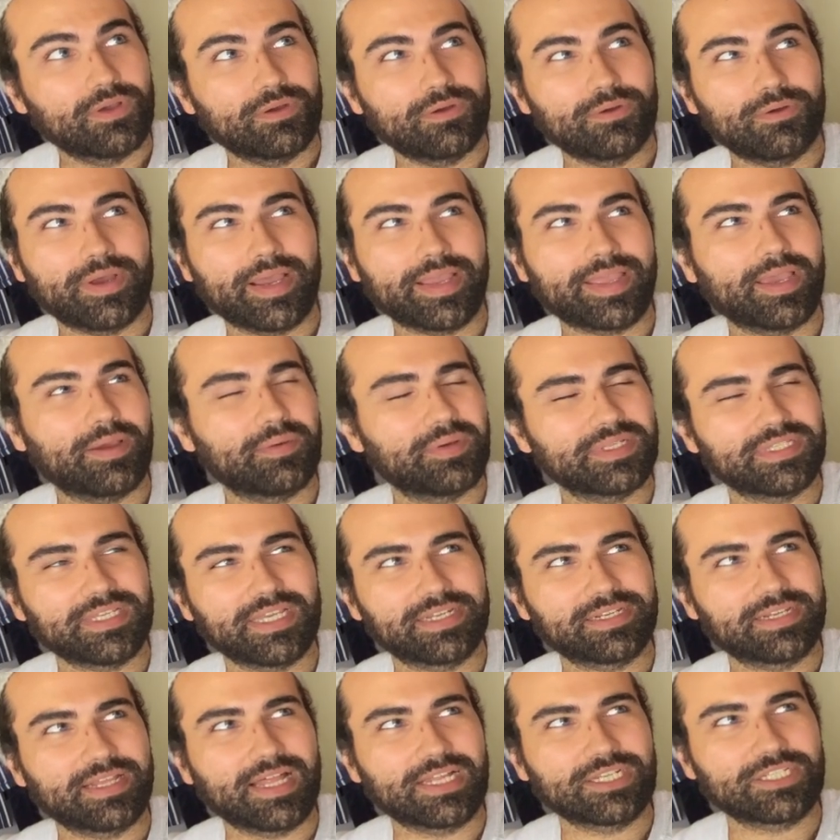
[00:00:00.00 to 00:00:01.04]
Oh, I can't wait to
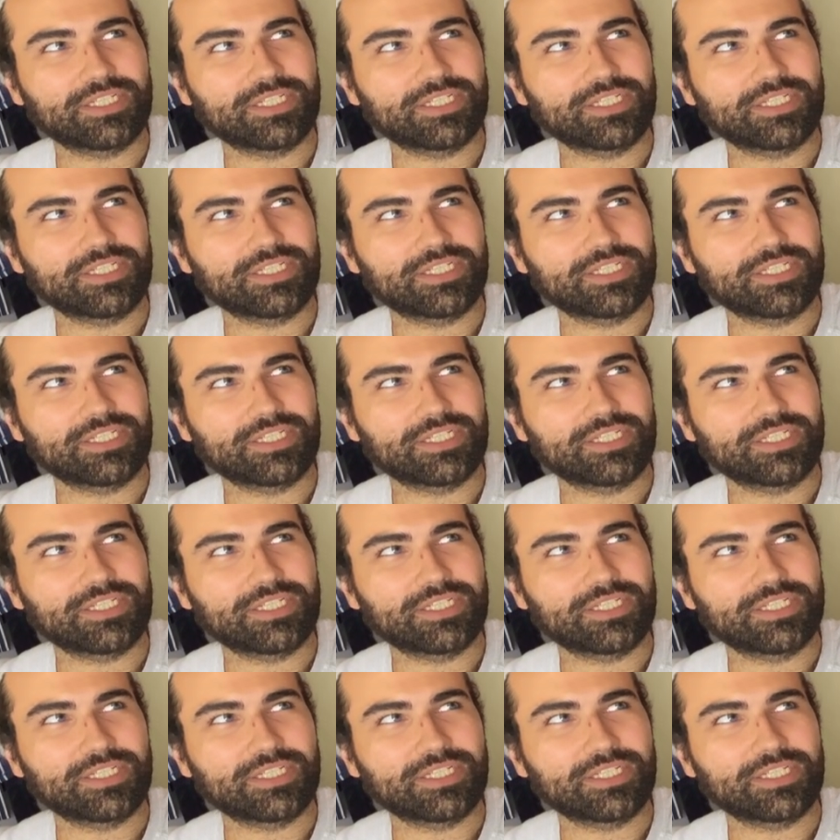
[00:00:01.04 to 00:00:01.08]
get to that